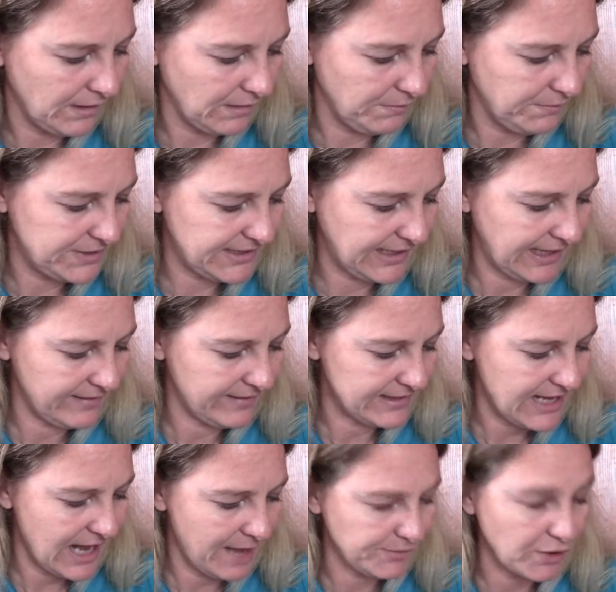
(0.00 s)
sticking the
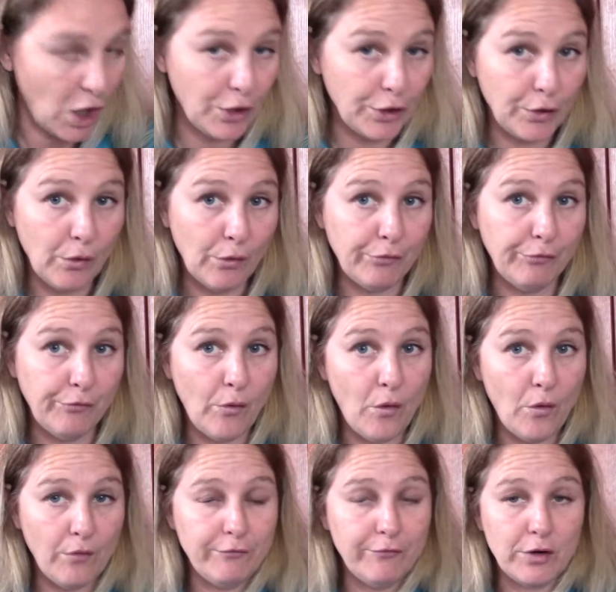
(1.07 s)
tabs on and off
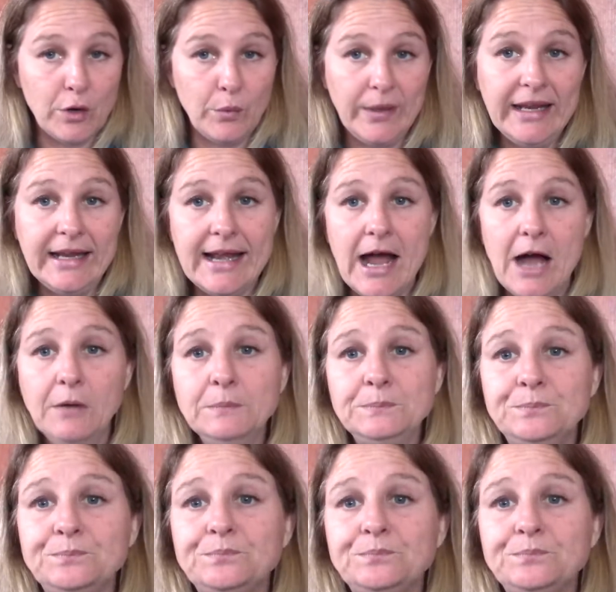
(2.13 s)
for a week now.